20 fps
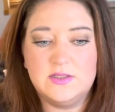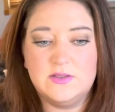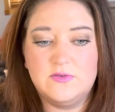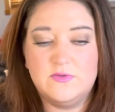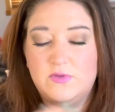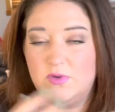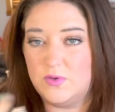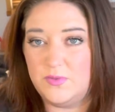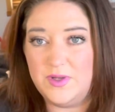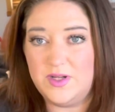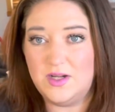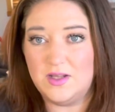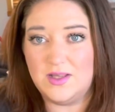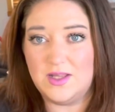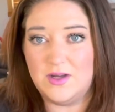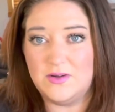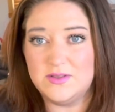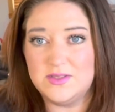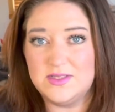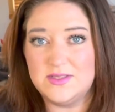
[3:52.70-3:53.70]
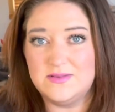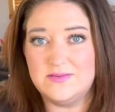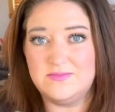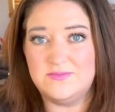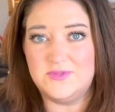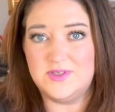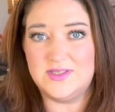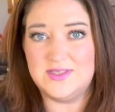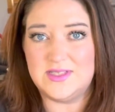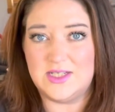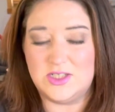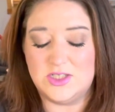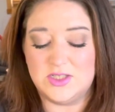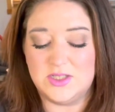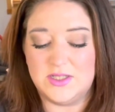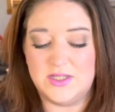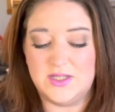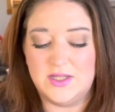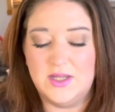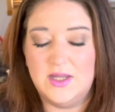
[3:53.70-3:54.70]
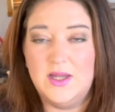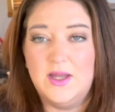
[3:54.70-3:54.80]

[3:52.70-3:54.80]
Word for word: for read-alouds, essentially.